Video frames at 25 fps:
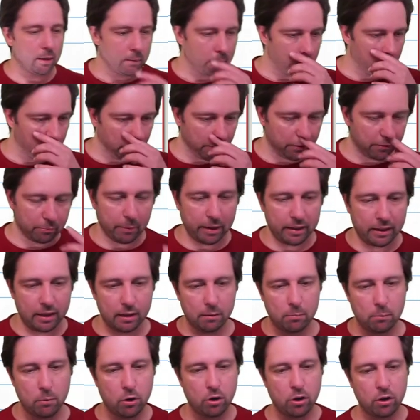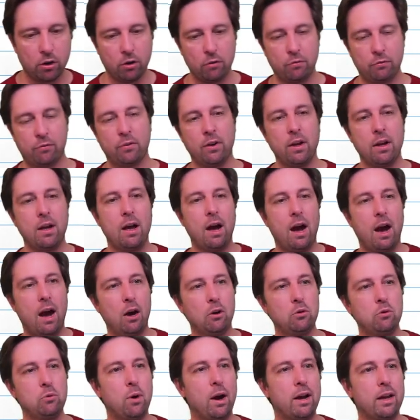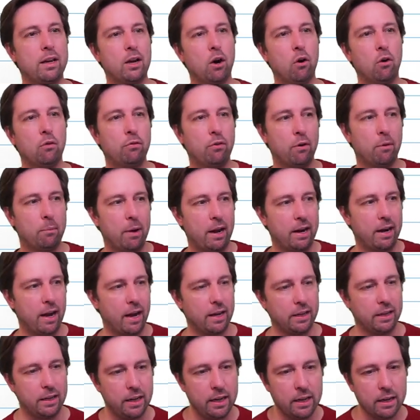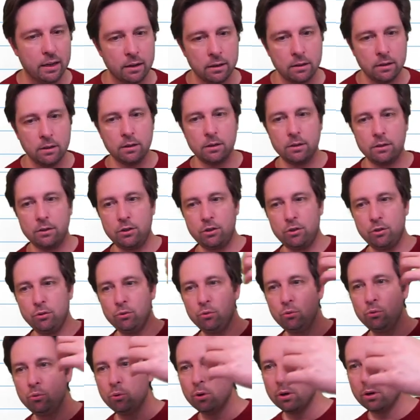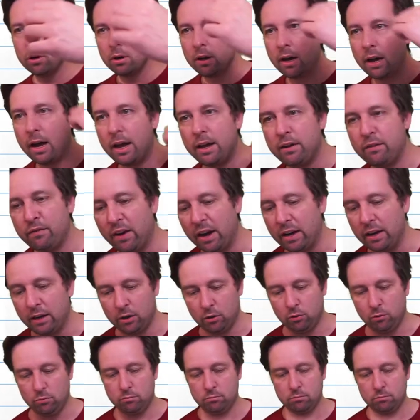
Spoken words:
this mental model of how do I go from an idea to a value.